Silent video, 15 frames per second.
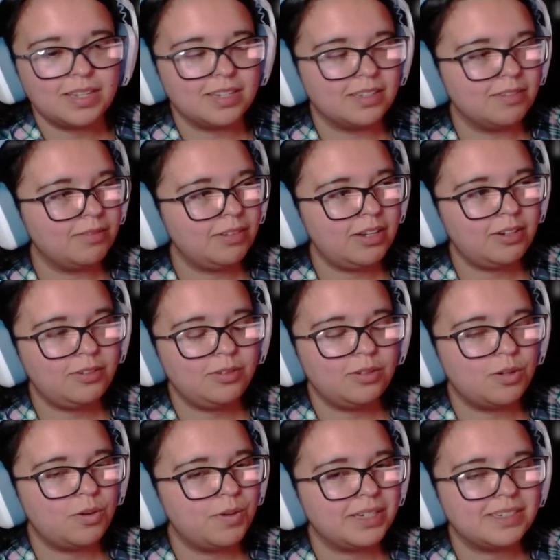A little
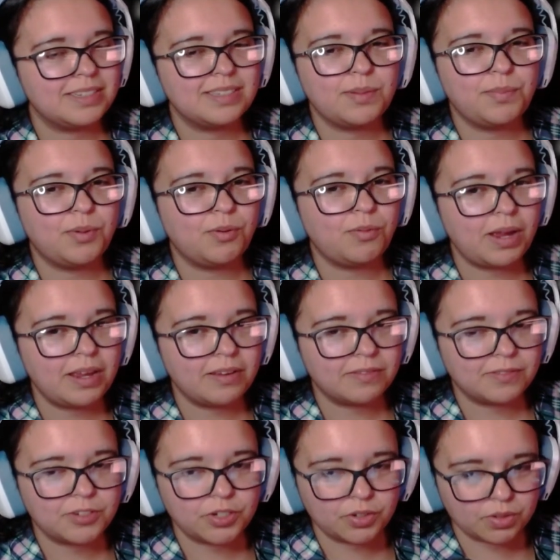quick, simple way
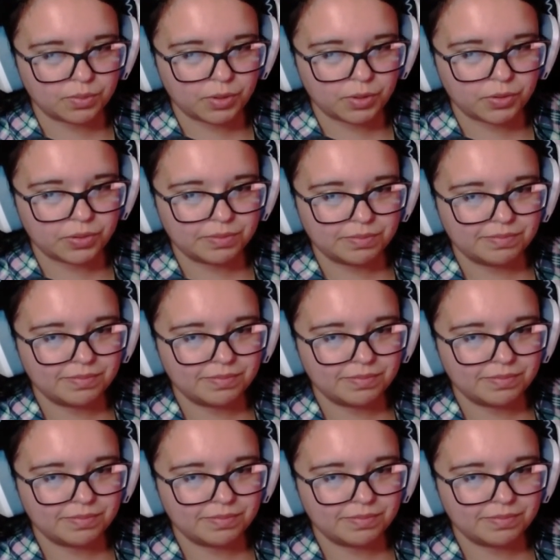of Shield Mode.